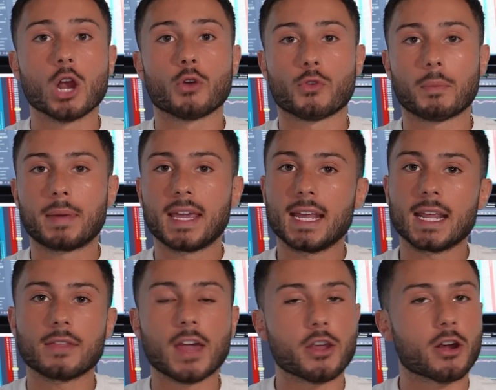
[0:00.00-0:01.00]

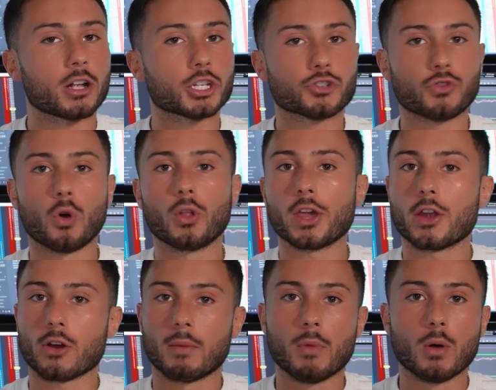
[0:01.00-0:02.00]
repeating that you're controlling
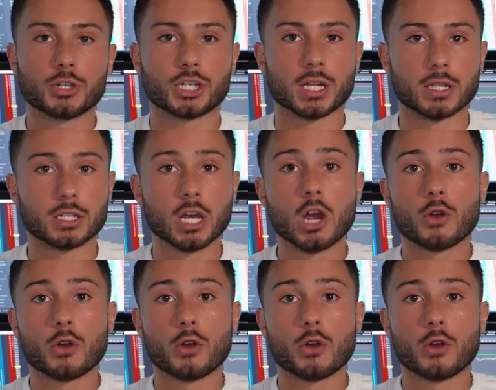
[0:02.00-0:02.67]
your emotions,